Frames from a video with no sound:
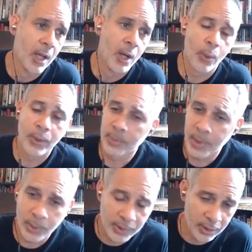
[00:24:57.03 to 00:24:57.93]
or as
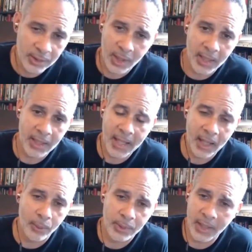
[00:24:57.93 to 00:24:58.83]
opposed to just hanging
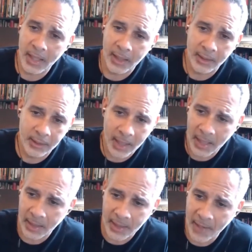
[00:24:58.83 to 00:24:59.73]
out
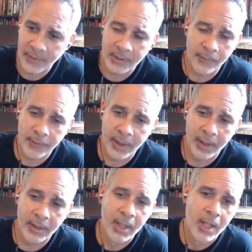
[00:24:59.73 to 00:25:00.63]
and having some
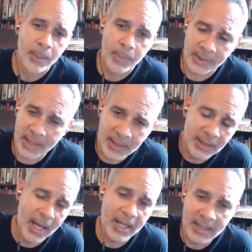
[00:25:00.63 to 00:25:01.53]
fun, because I need
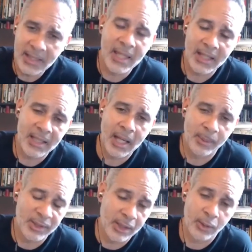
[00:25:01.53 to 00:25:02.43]
that time,
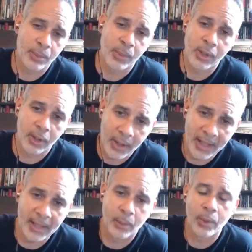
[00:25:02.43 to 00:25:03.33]
because I know tomorrow I
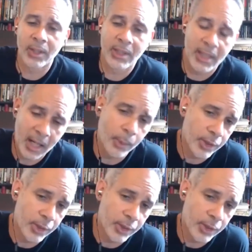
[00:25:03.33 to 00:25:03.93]
got to work a 10-hour